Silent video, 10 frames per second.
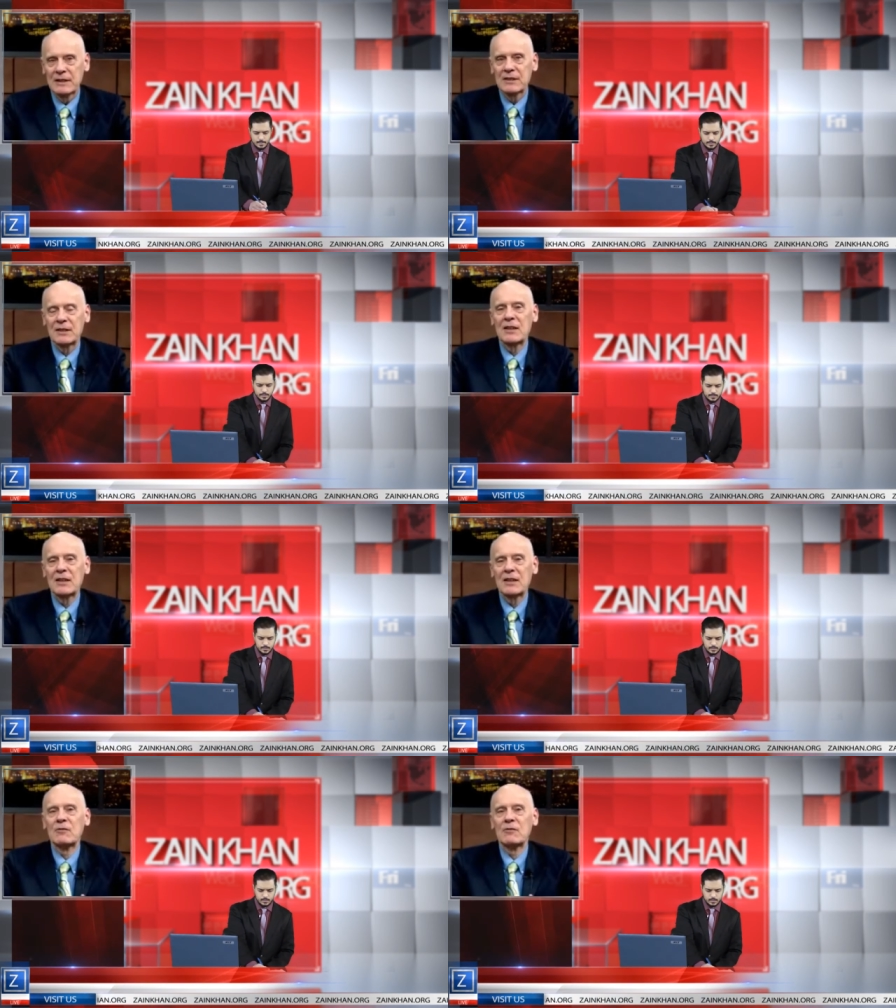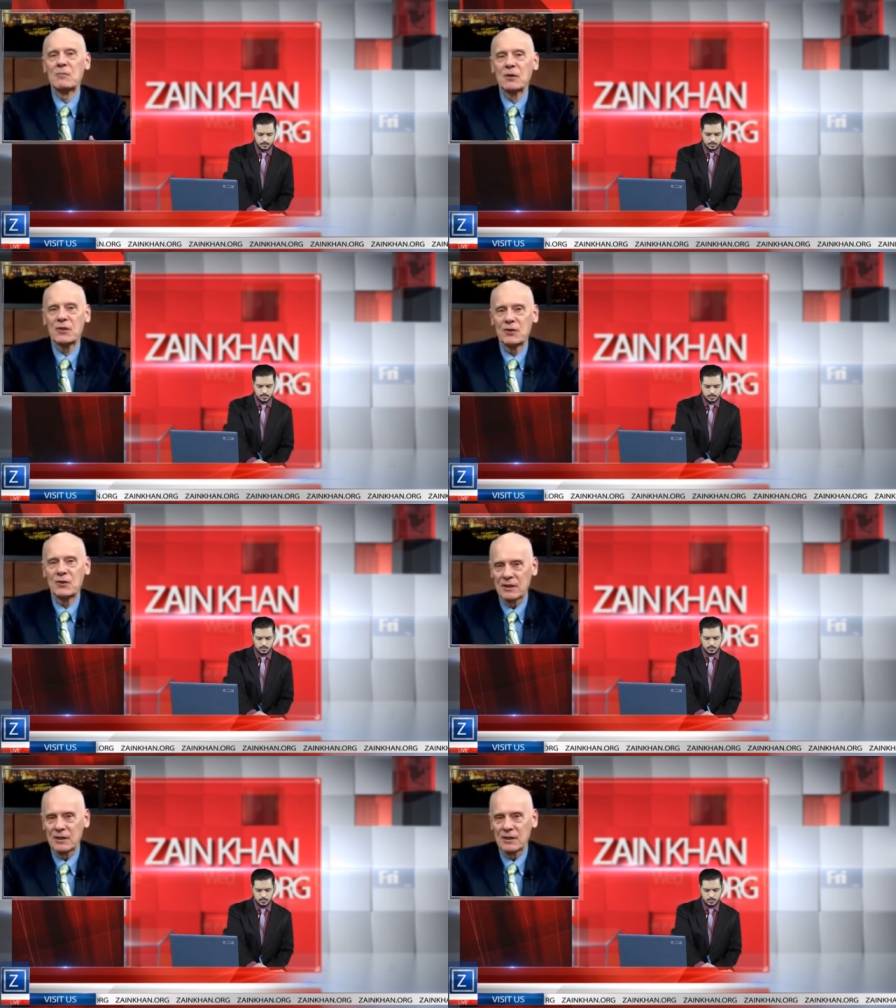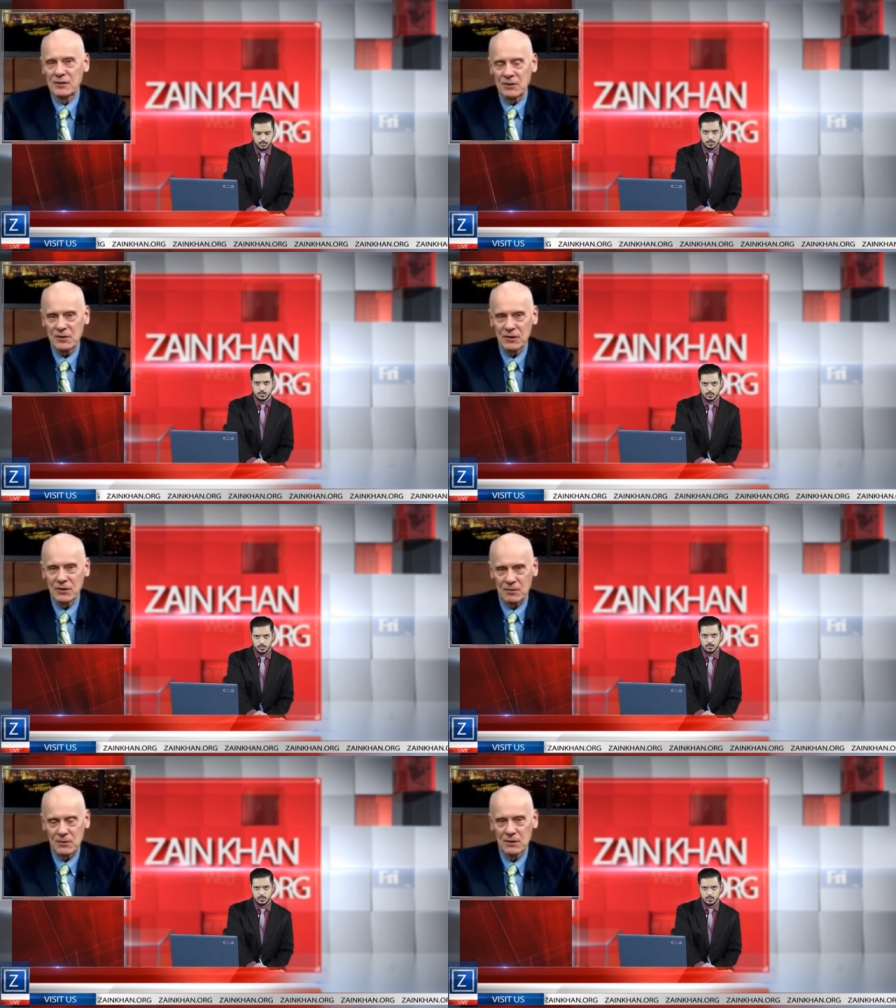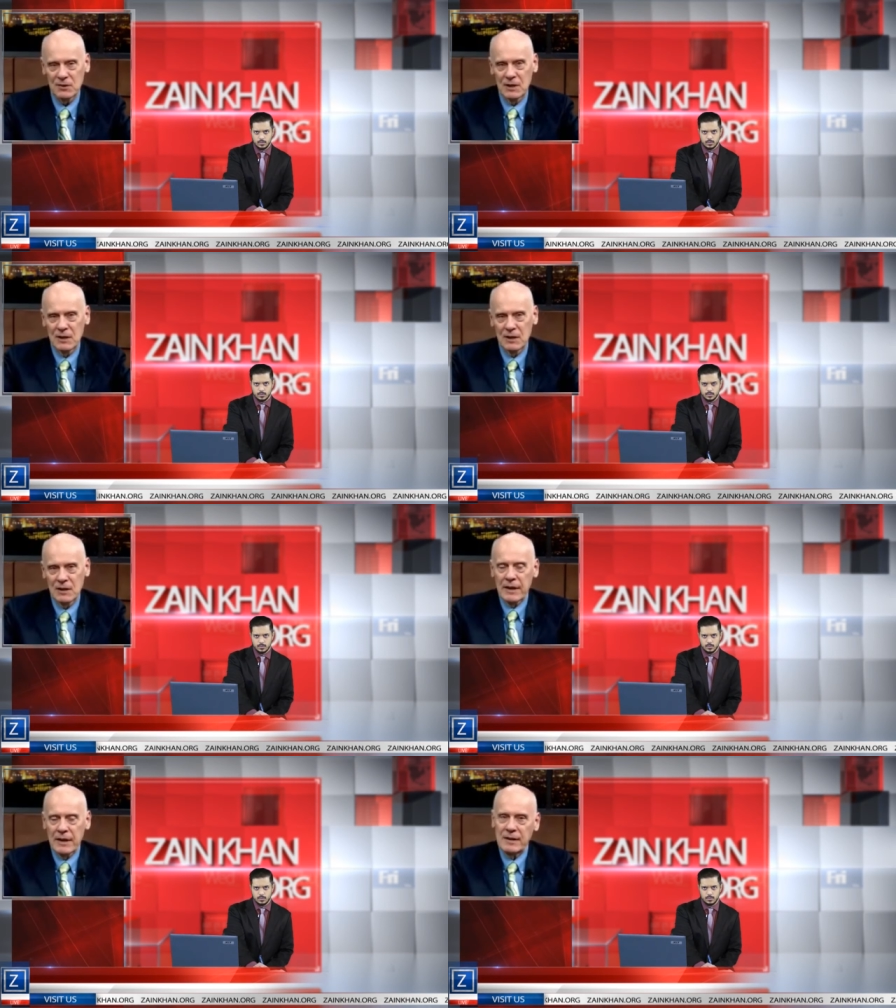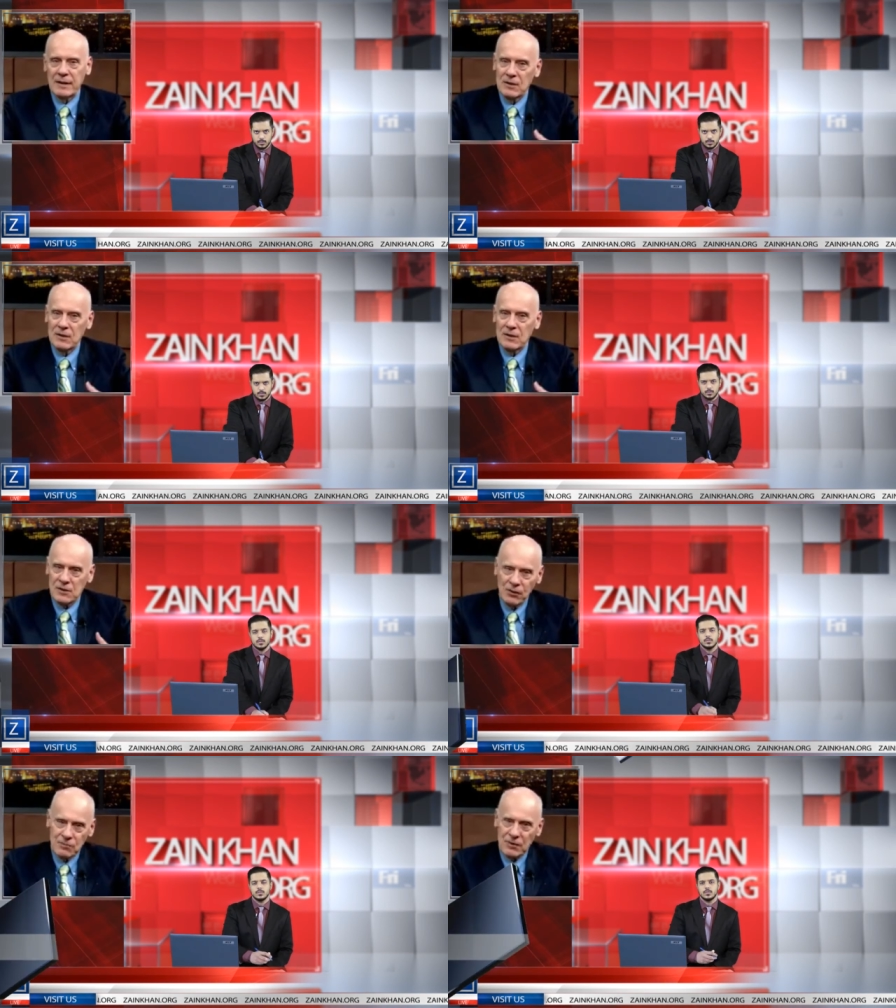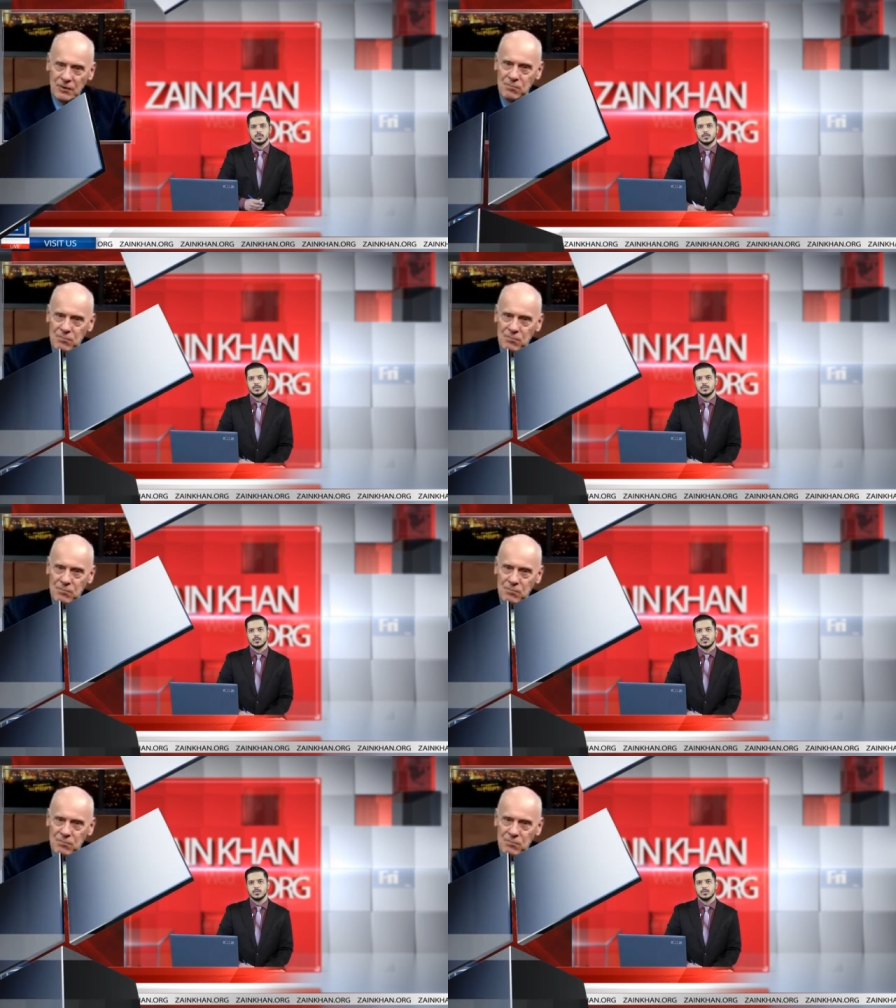Today, we have about 30 of these theorems. And these theorems are very